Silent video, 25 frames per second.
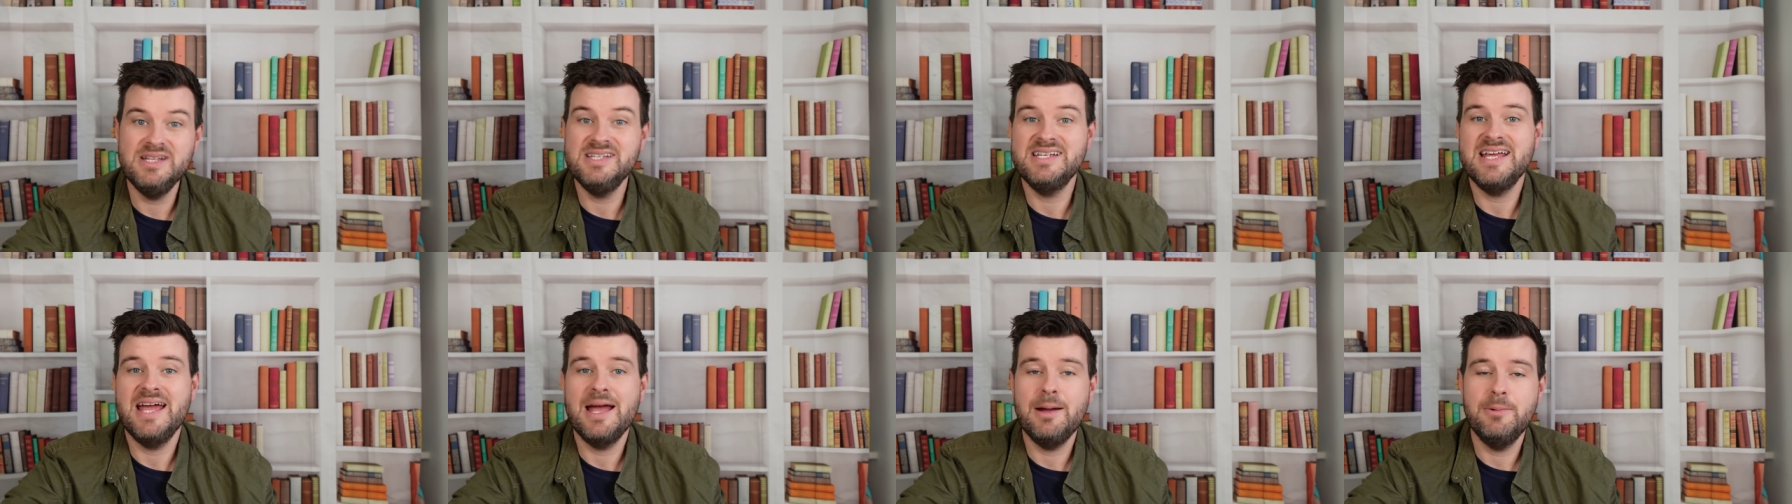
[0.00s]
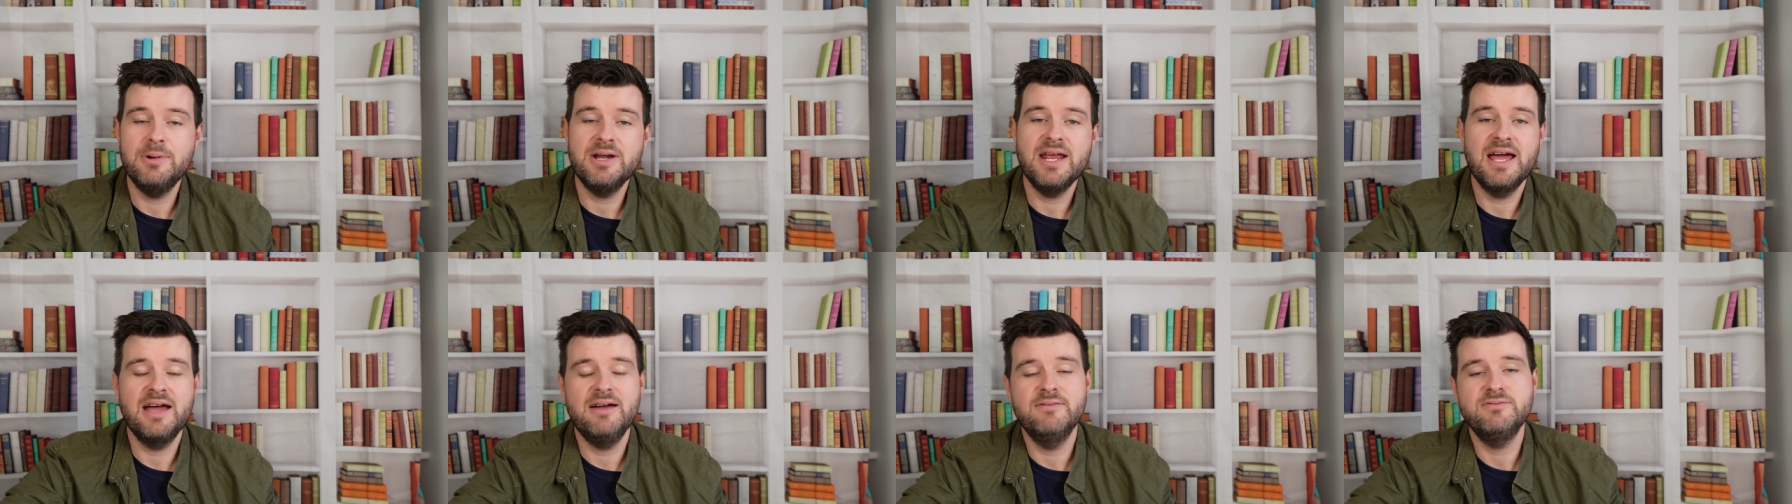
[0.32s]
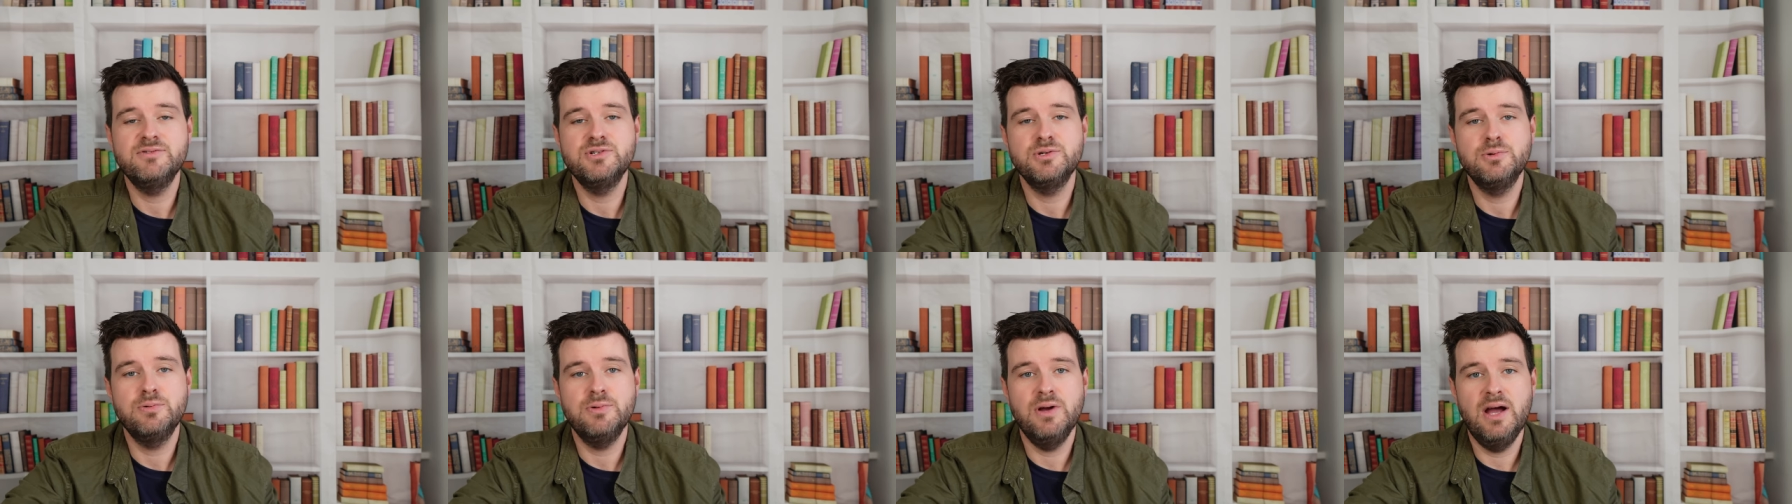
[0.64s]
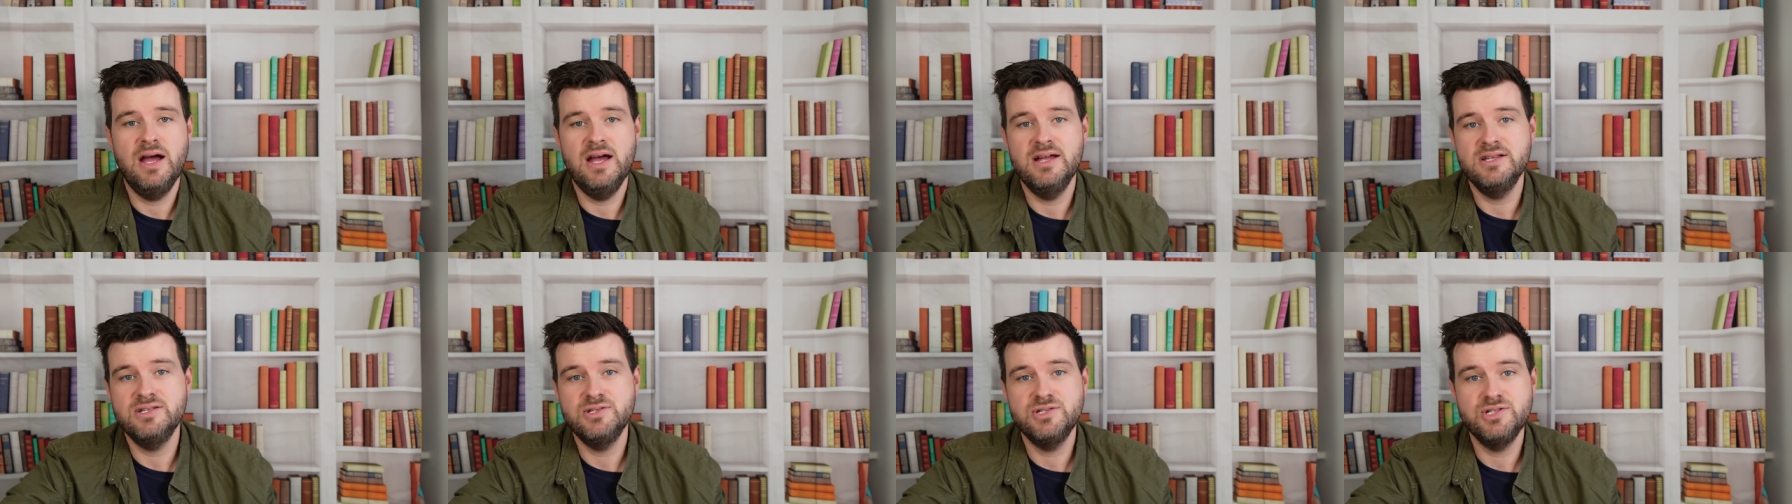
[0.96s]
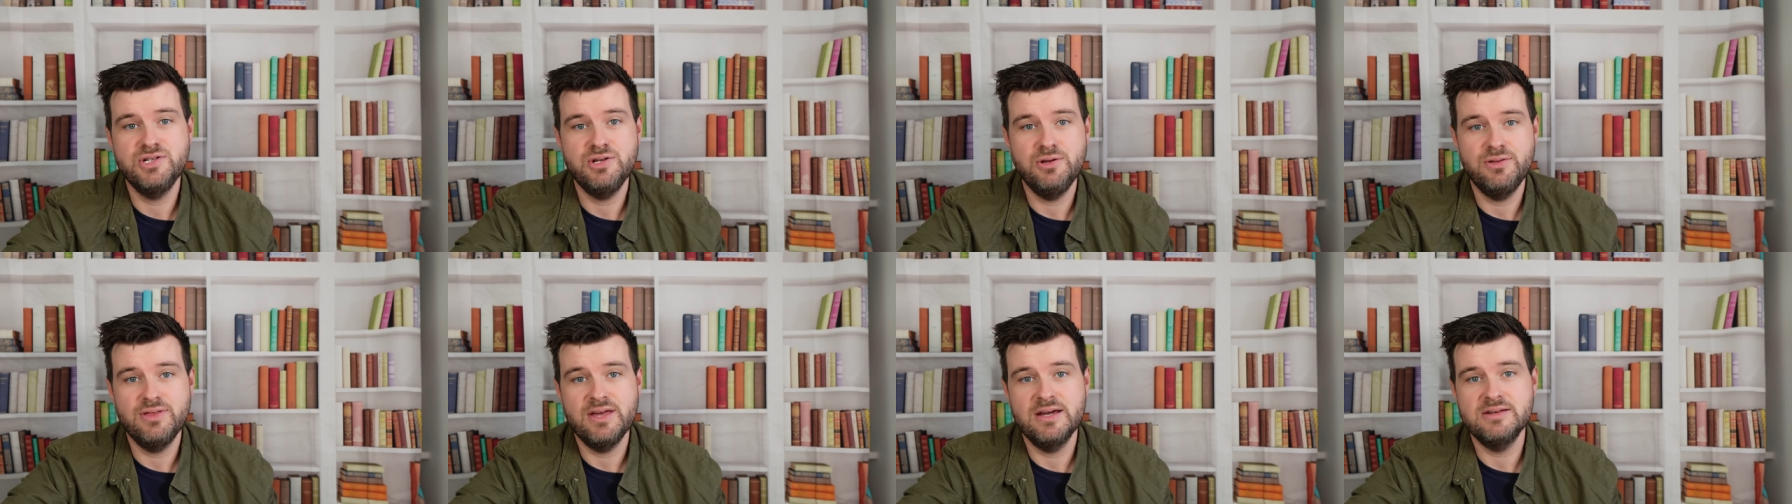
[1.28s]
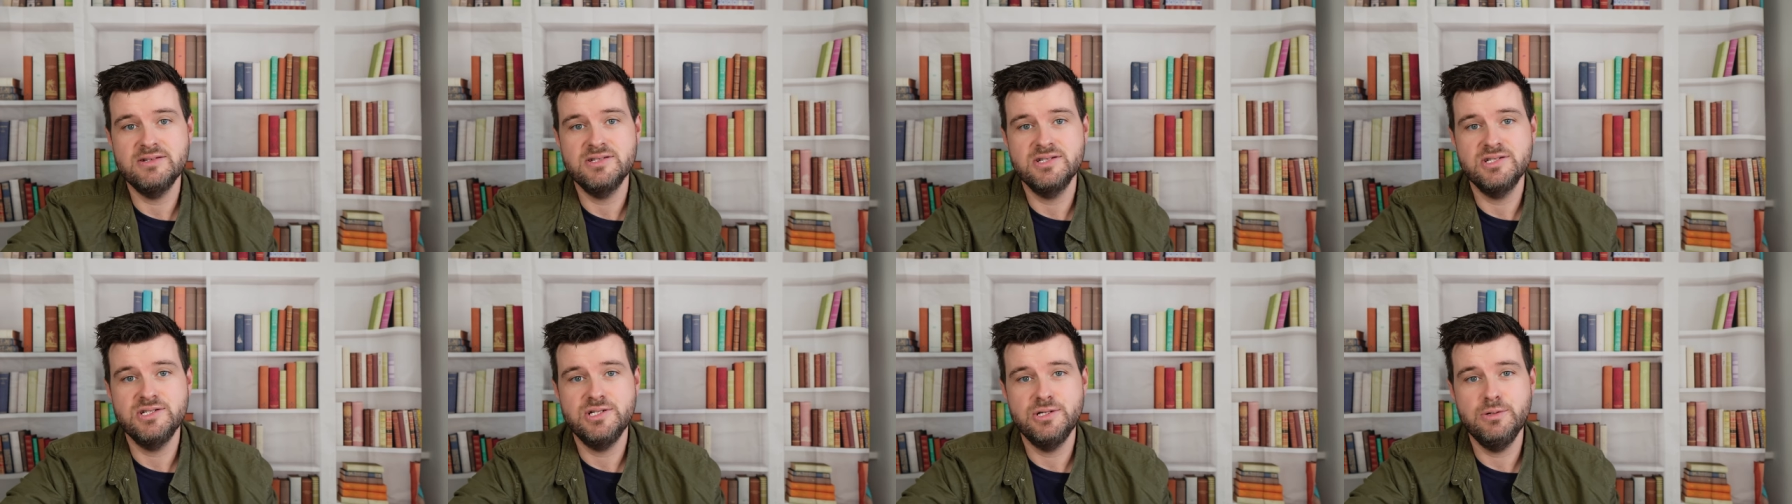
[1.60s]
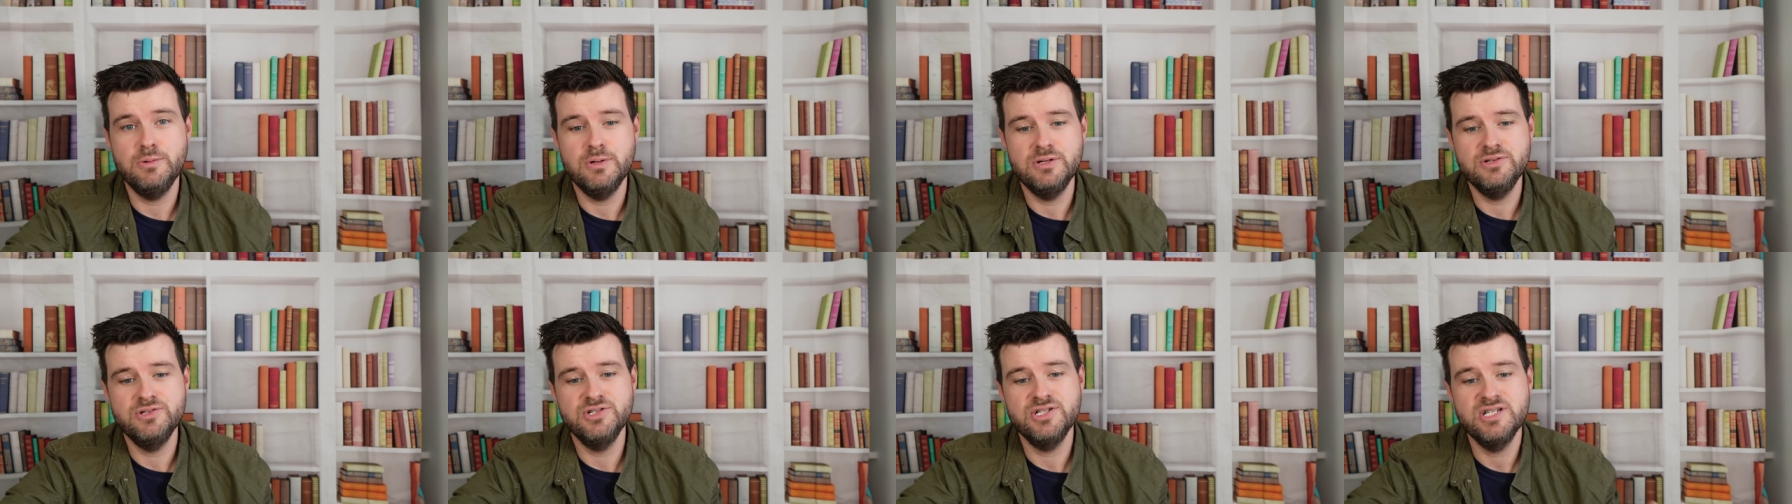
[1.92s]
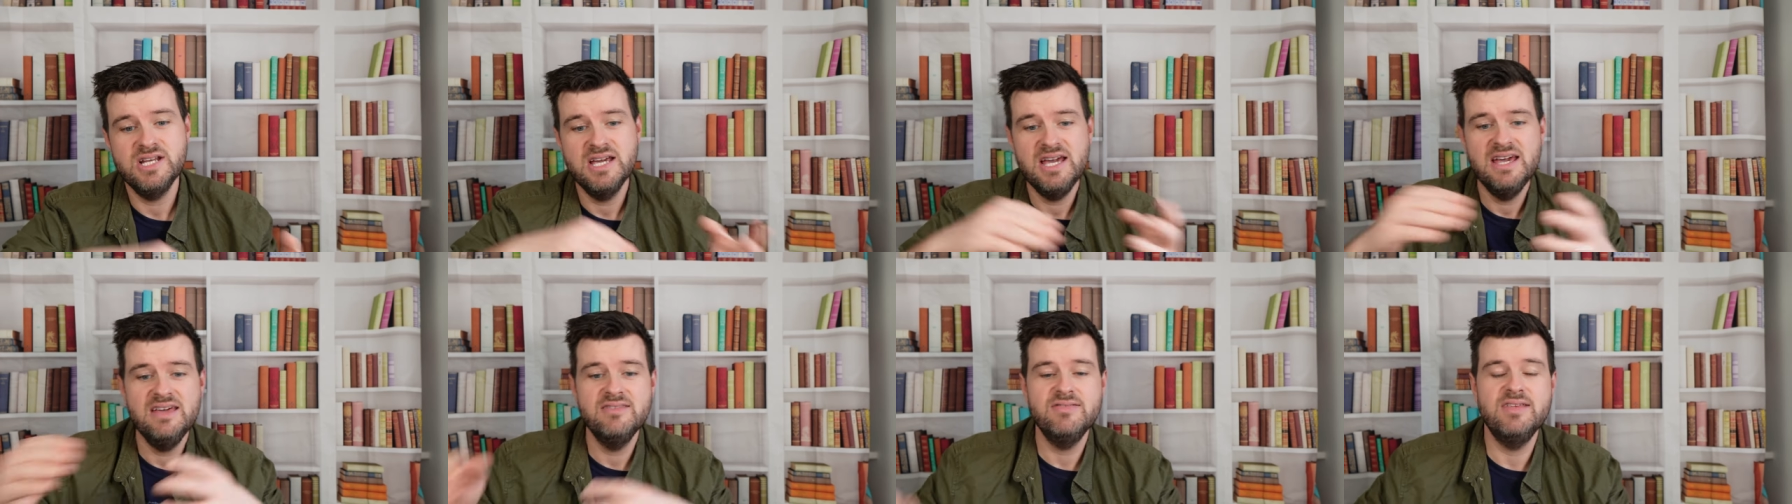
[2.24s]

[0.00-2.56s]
day I would have 2,200,